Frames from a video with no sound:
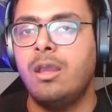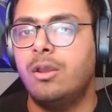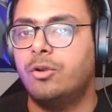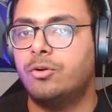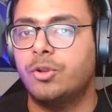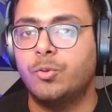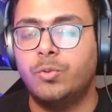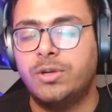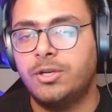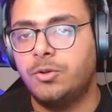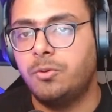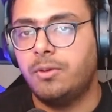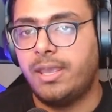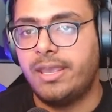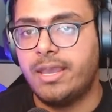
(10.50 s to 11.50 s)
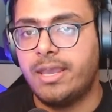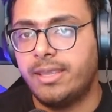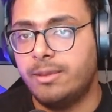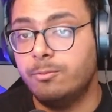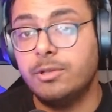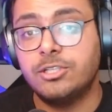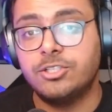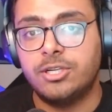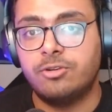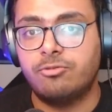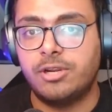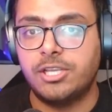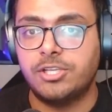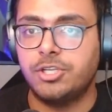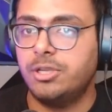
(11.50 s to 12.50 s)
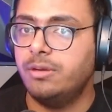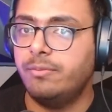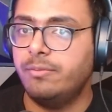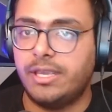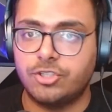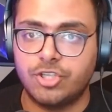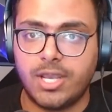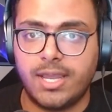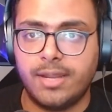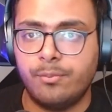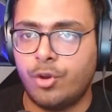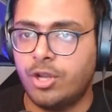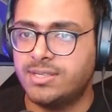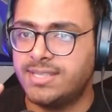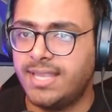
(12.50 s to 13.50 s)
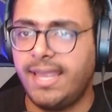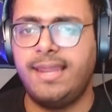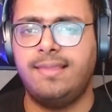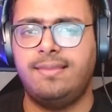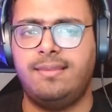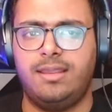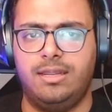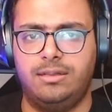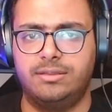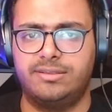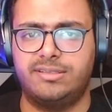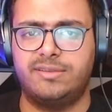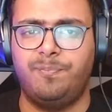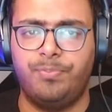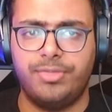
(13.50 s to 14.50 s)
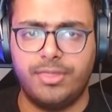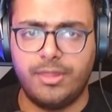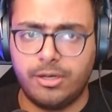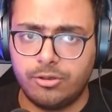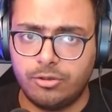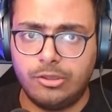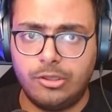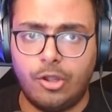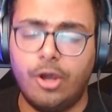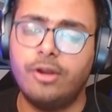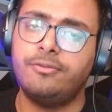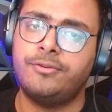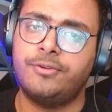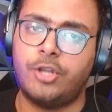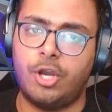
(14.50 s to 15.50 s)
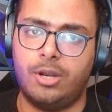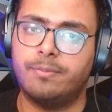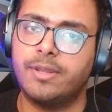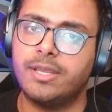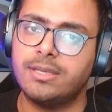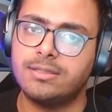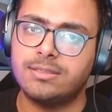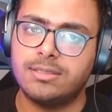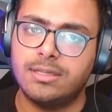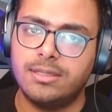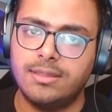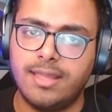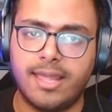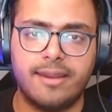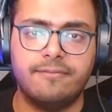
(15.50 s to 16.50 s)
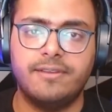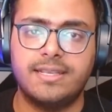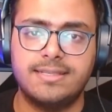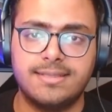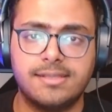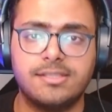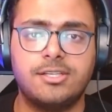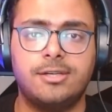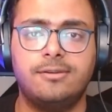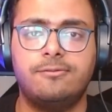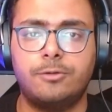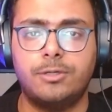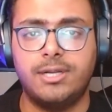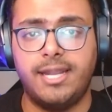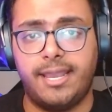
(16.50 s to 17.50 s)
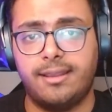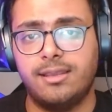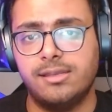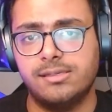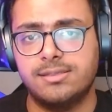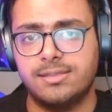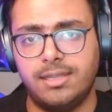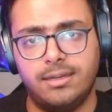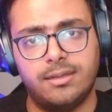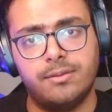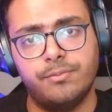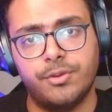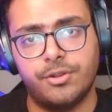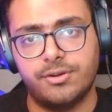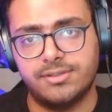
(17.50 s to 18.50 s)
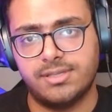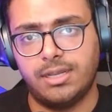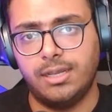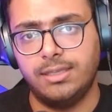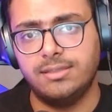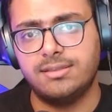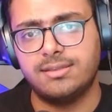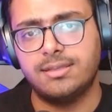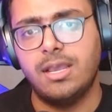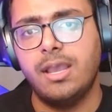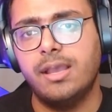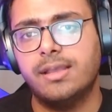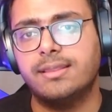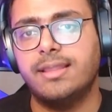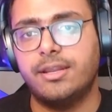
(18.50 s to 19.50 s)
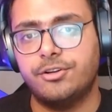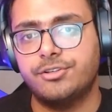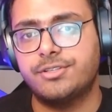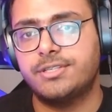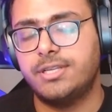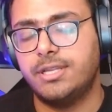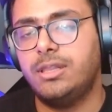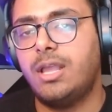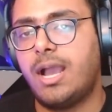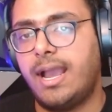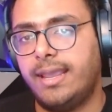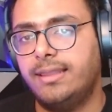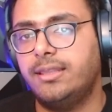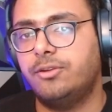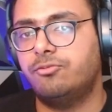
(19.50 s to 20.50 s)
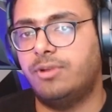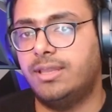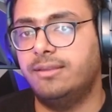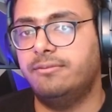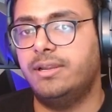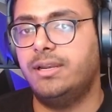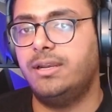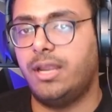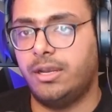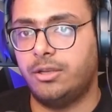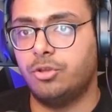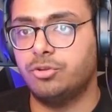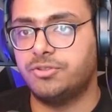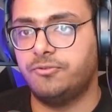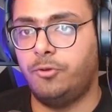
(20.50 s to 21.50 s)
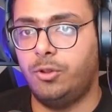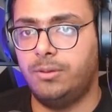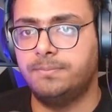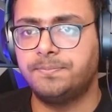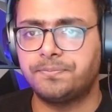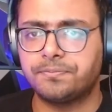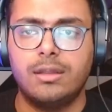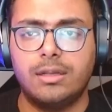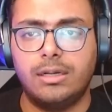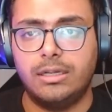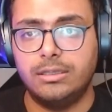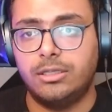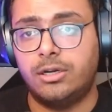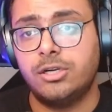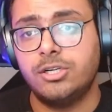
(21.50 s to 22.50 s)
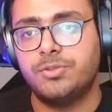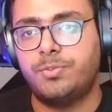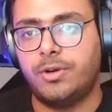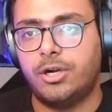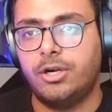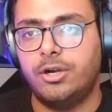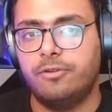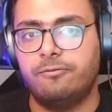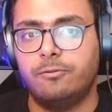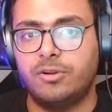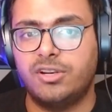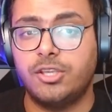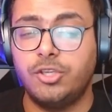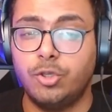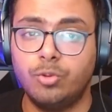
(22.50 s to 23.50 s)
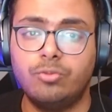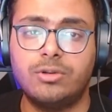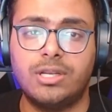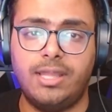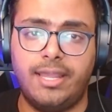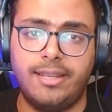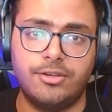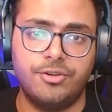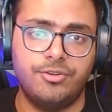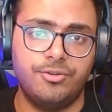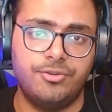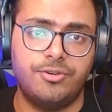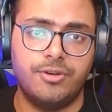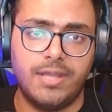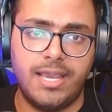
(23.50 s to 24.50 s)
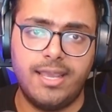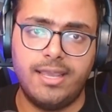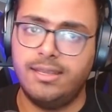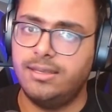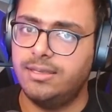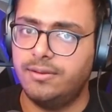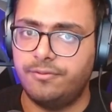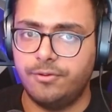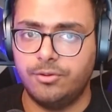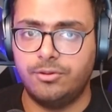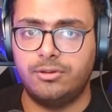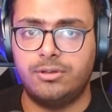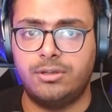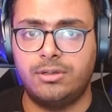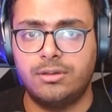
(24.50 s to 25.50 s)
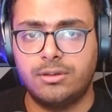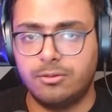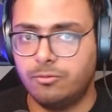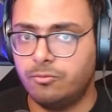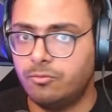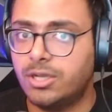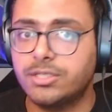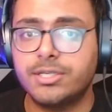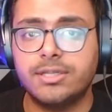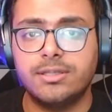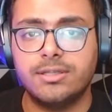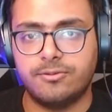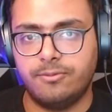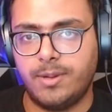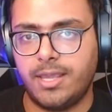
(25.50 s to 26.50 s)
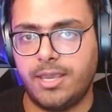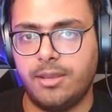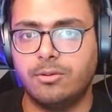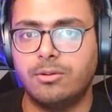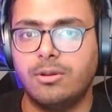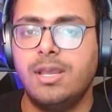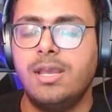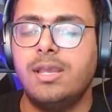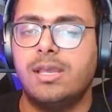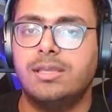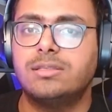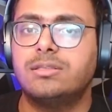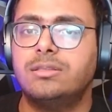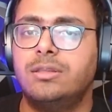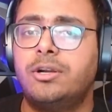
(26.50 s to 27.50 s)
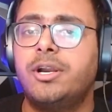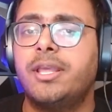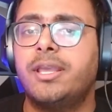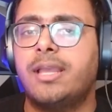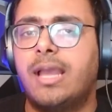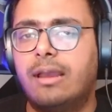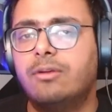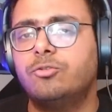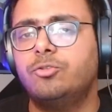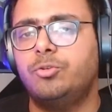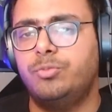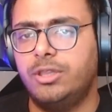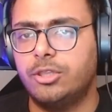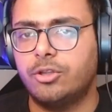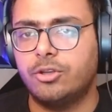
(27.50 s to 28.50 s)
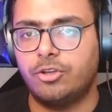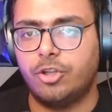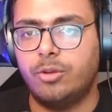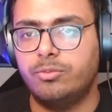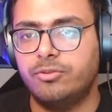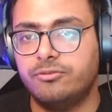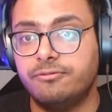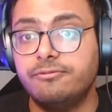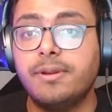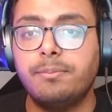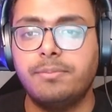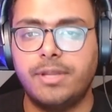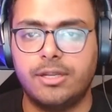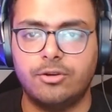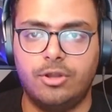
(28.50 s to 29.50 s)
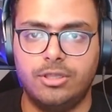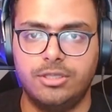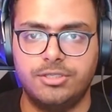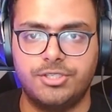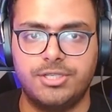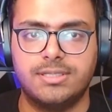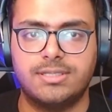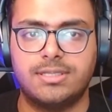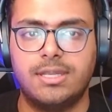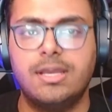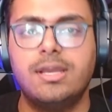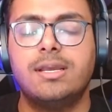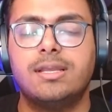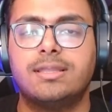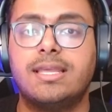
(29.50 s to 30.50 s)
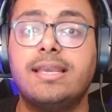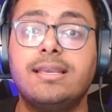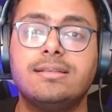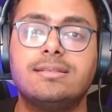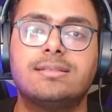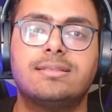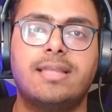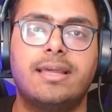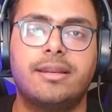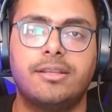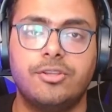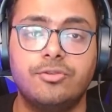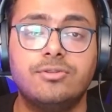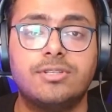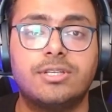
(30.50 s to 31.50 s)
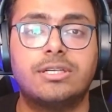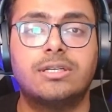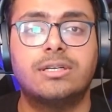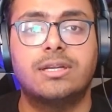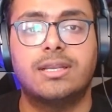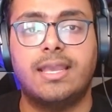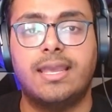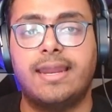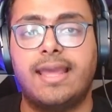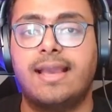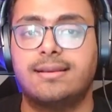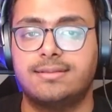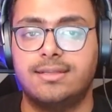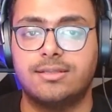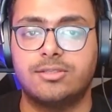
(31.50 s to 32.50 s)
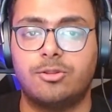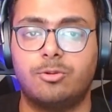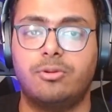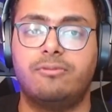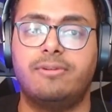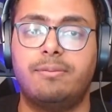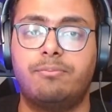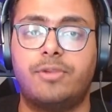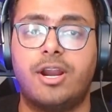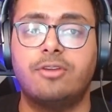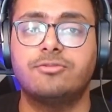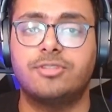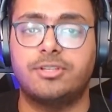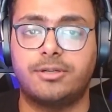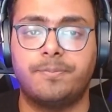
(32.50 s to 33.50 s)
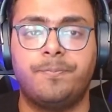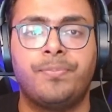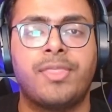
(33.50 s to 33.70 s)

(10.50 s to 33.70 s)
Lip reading: or you want to do AI image generation, make chatbots, anything else, there are a lot of topics that have existed for decades in computer science that are still highly relevant and useful. A large part of what you would like to do today, if you're watching this video, is learning how to build on top of web technologies, things that a user can access through a web browser.